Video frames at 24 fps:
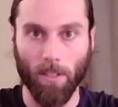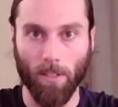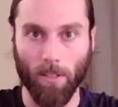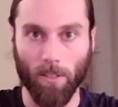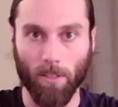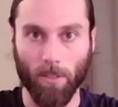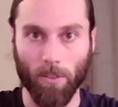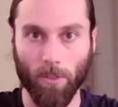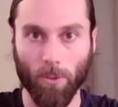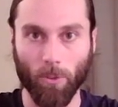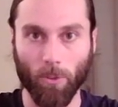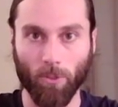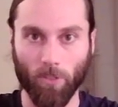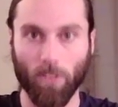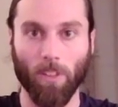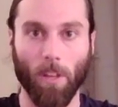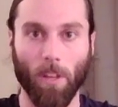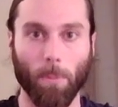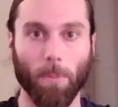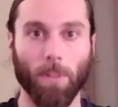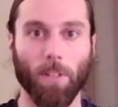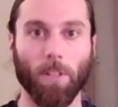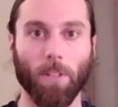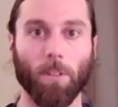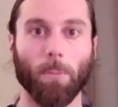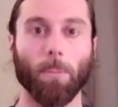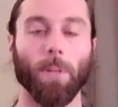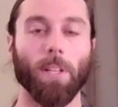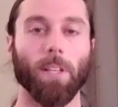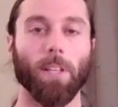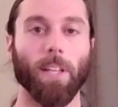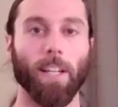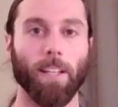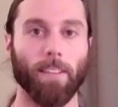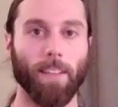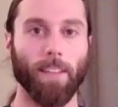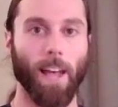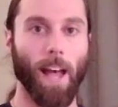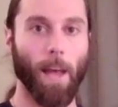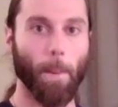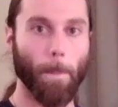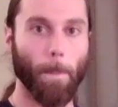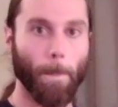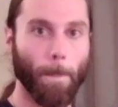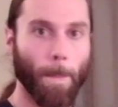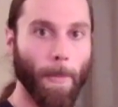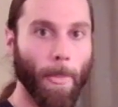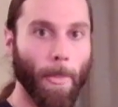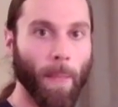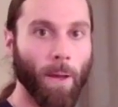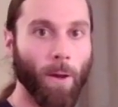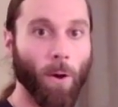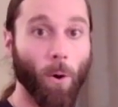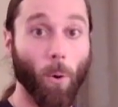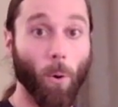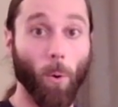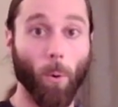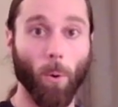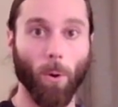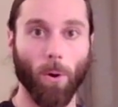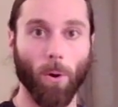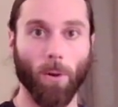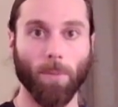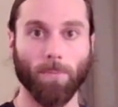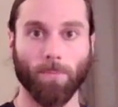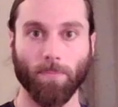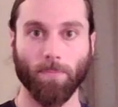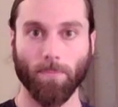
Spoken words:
loosen them a little bit like that. Or